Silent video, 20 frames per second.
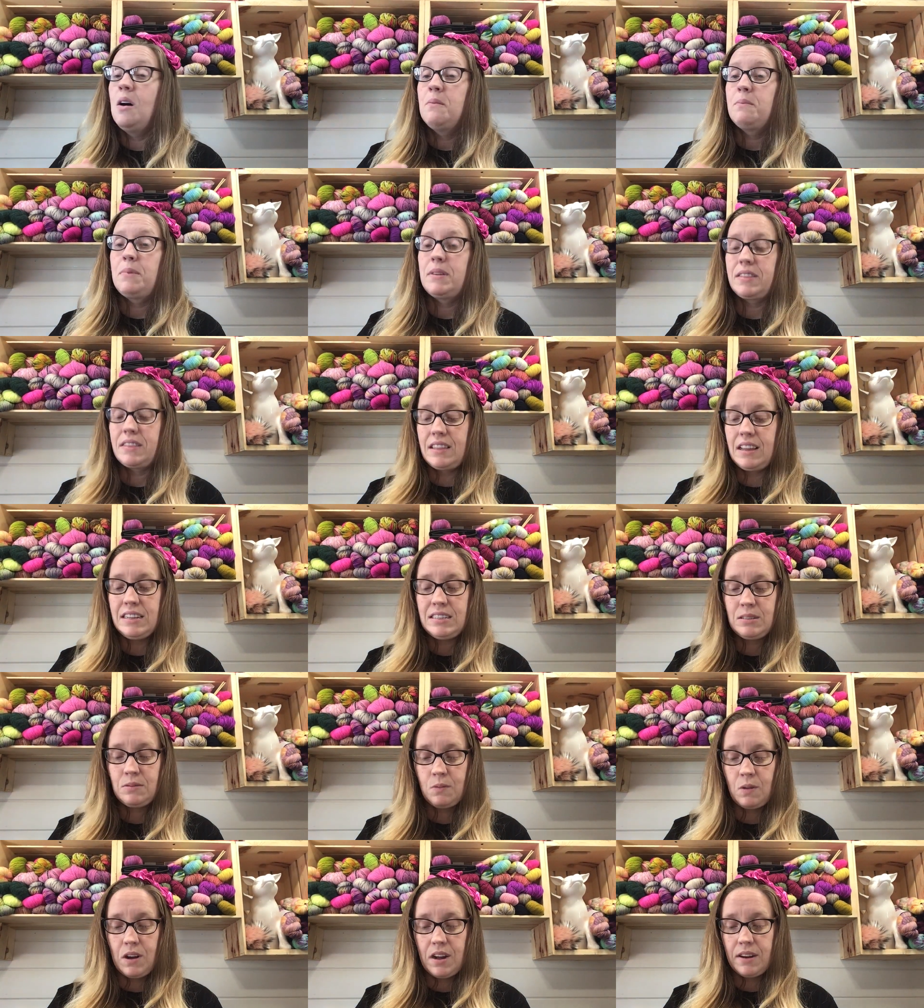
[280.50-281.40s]
But
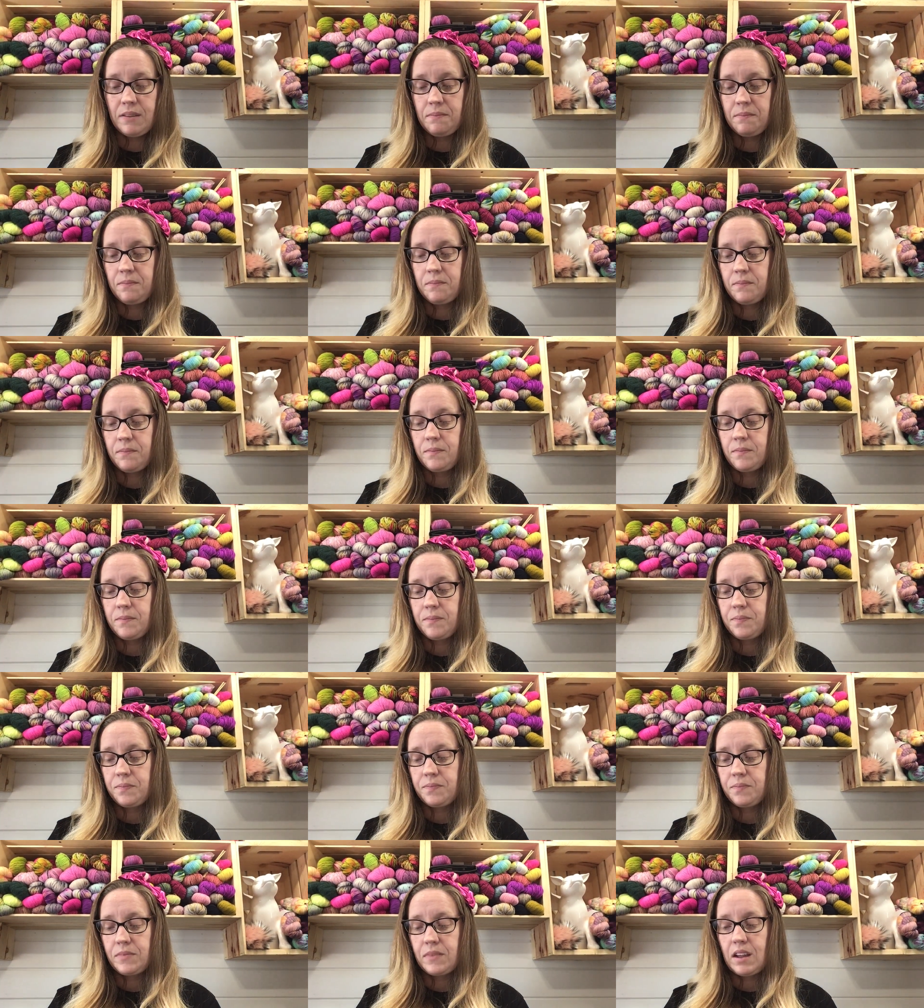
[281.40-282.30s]
this one,
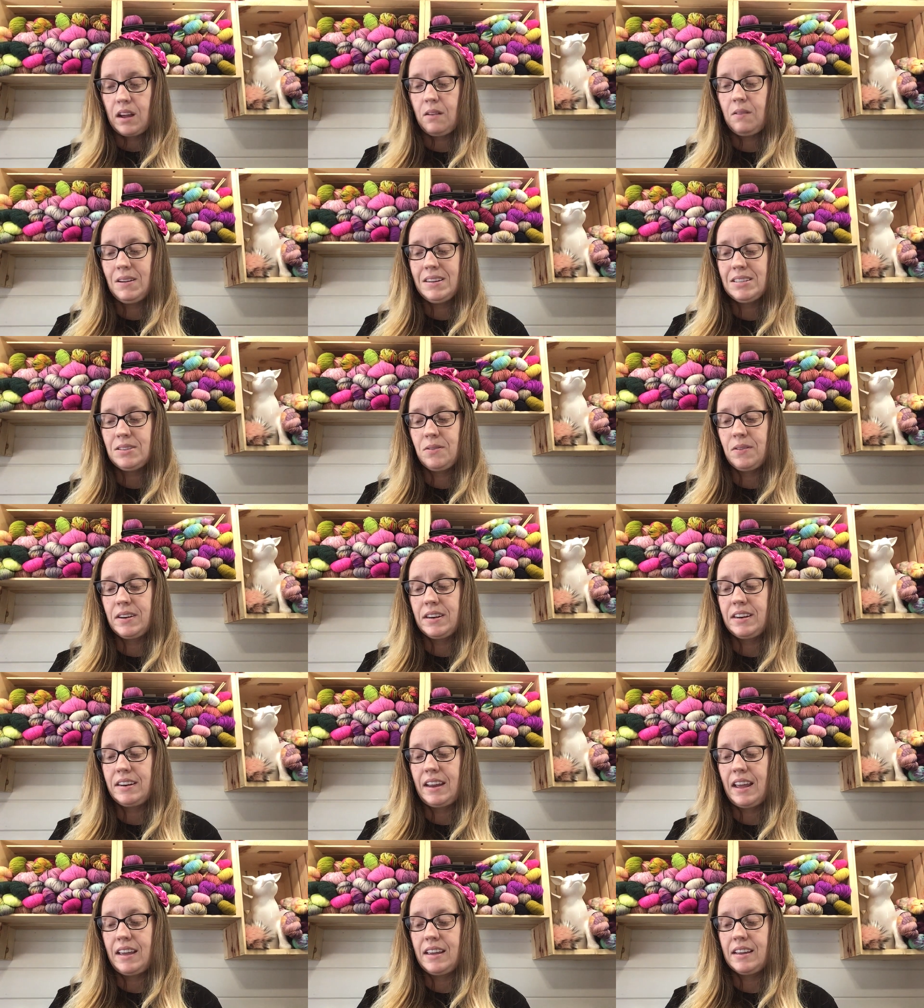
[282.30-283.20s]
I was going
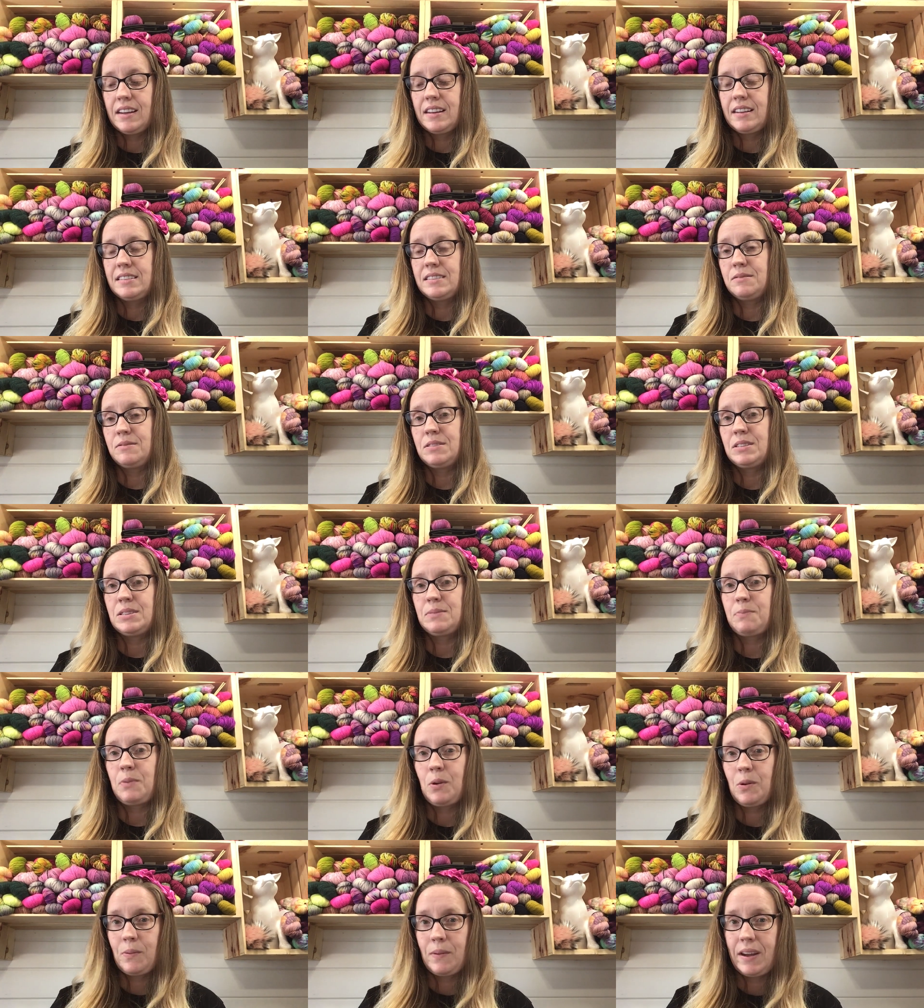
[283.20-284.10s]
to take it because it was
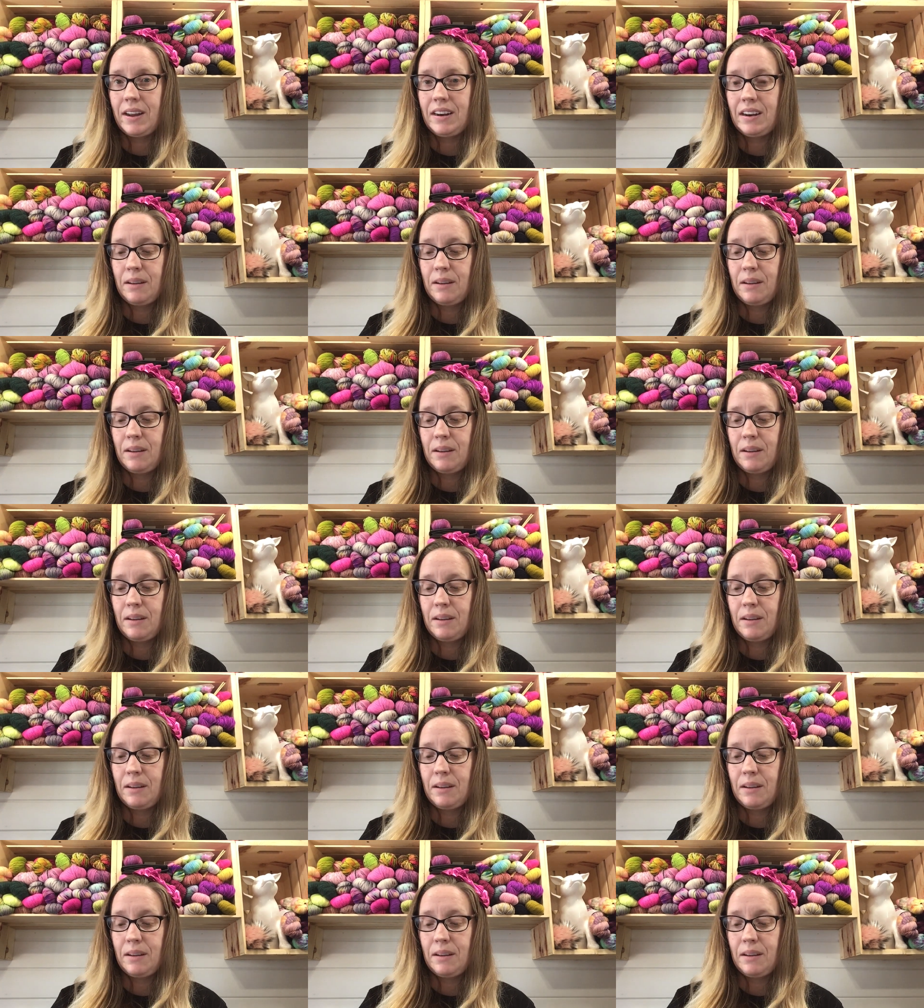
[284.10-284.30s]
sport weight.